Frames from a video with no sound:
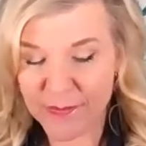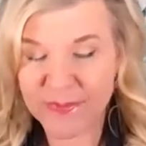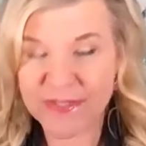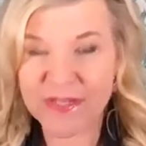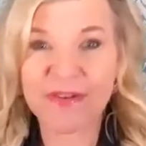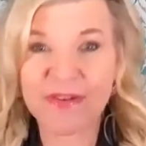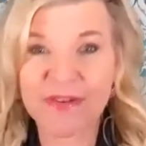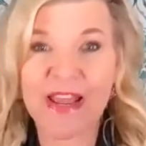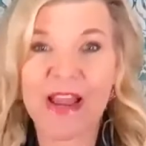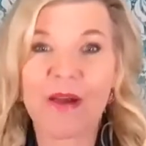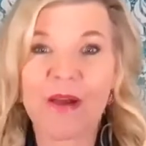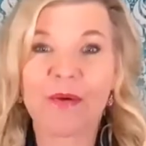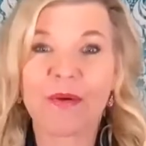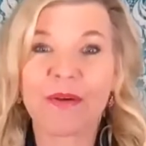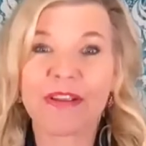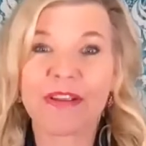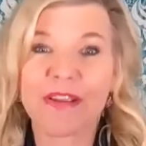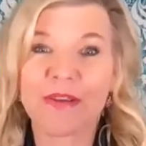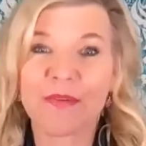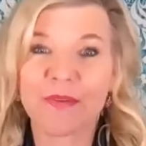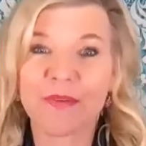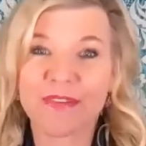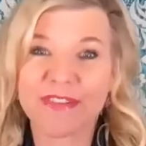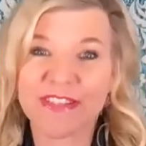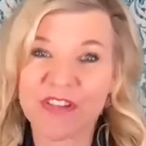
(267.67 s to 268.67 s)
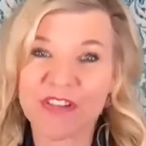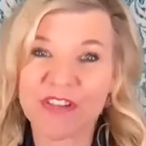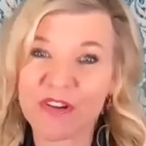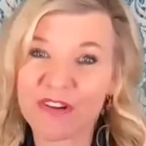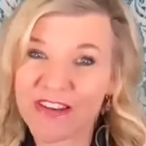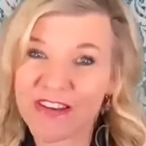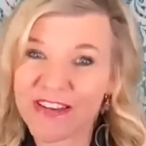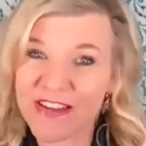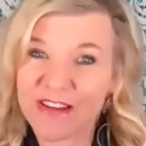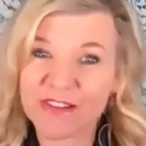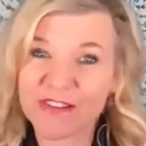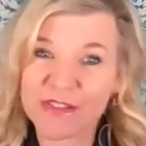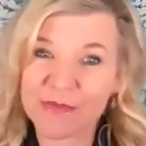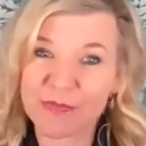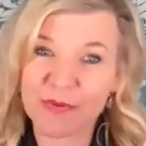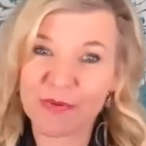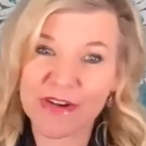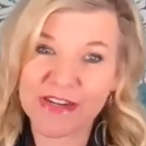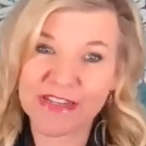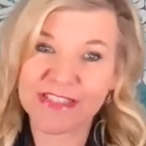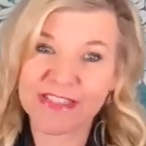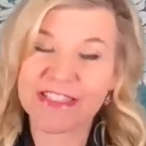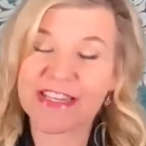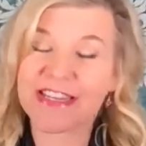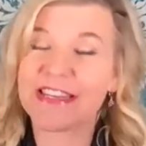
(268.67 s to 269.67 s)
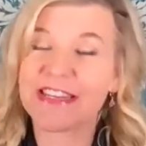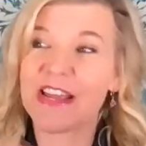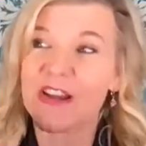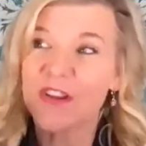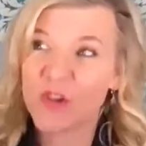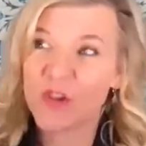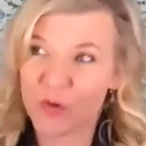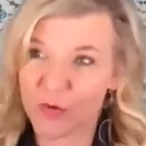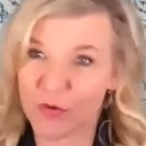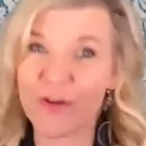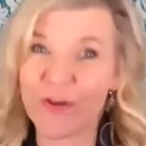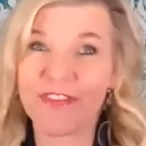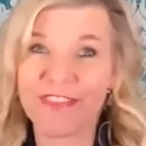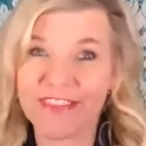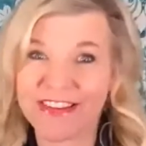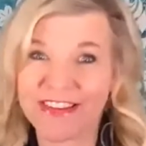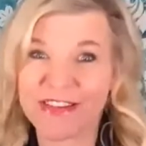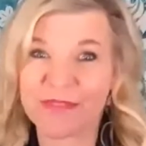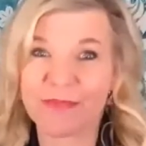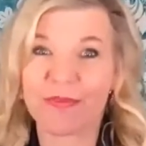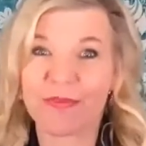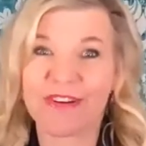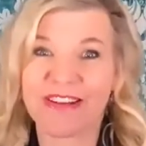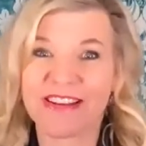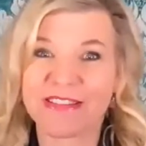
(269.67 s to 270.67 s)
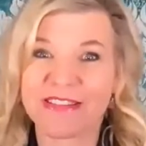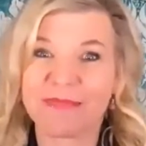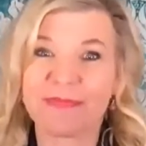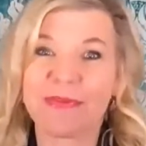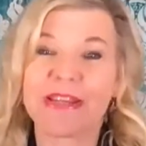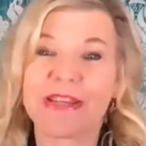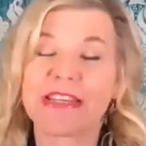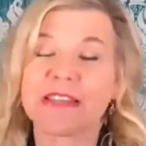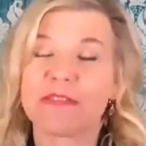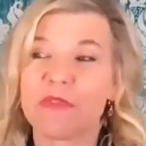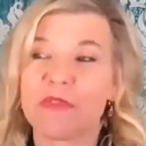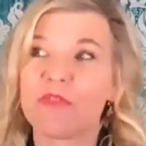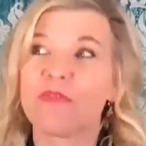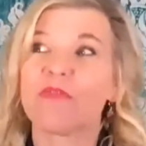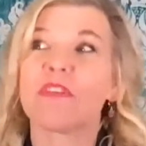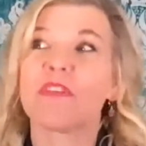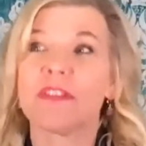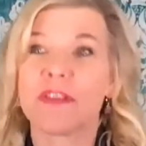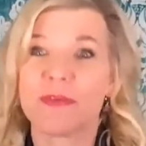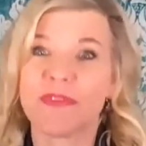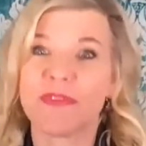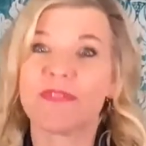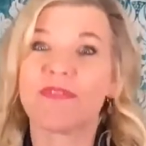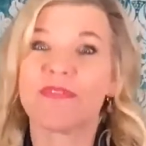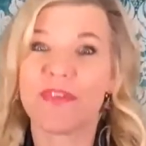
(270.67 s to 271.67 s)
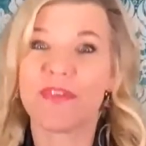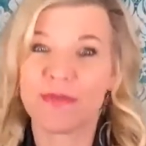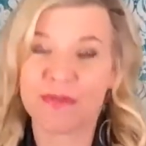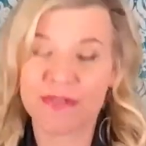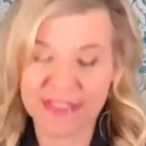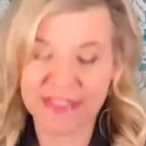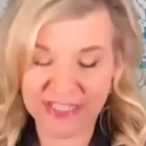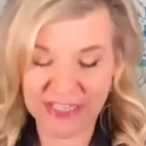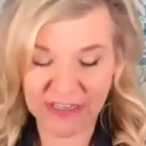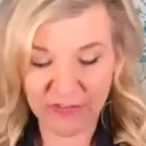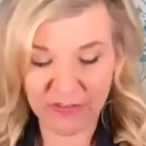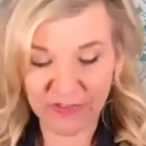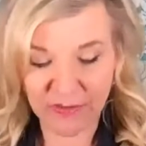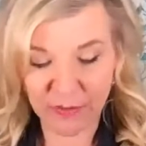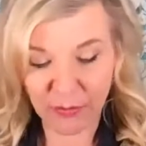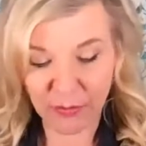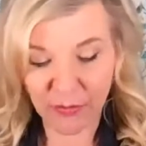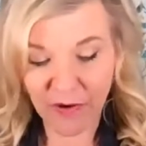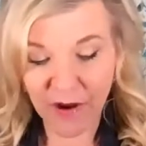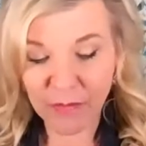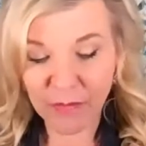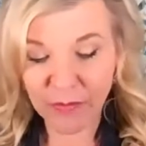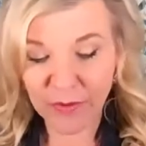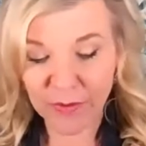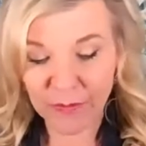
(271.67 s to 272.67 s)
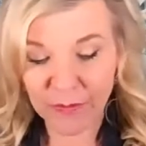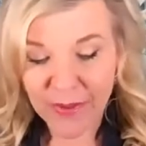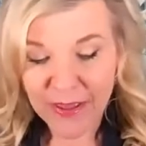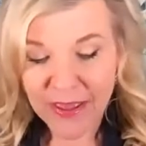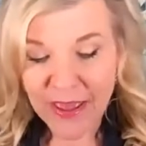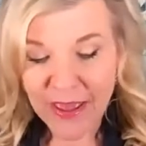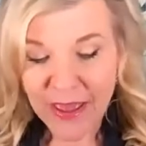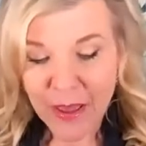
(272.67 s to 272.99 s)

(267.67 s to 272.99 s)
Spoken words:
So now you were started out depressed, and now you're really depressed because we've really been focusing on the problem.